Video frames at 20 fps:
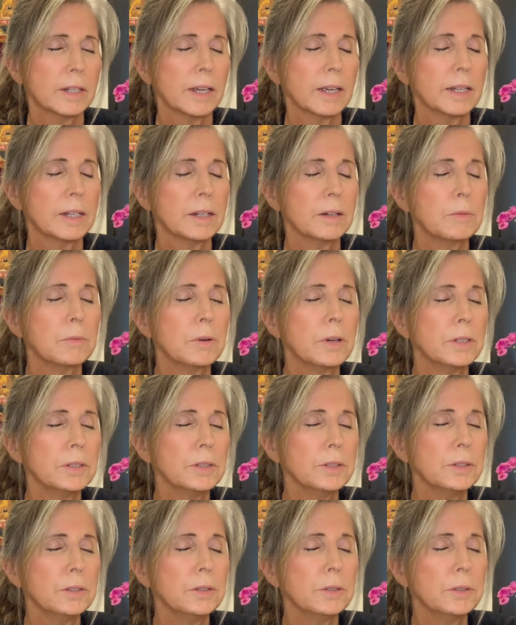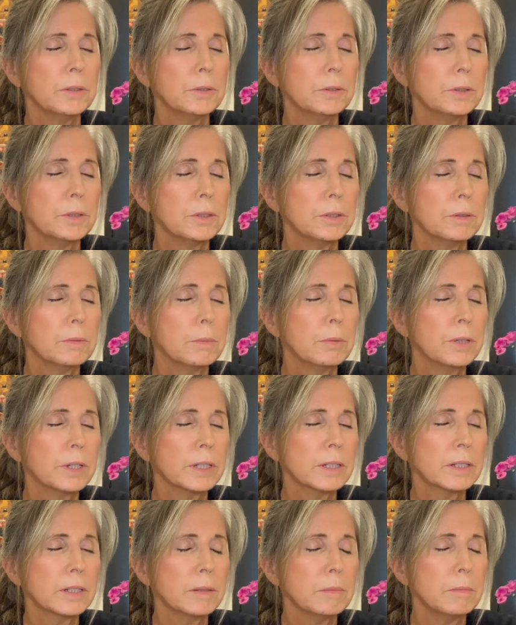And I want you to
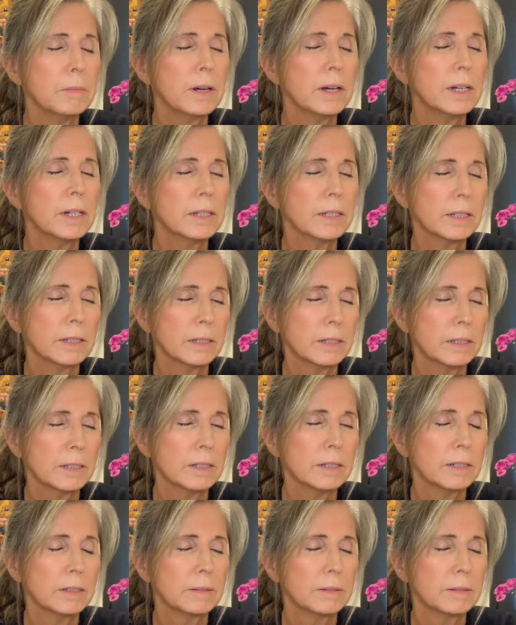bring to mind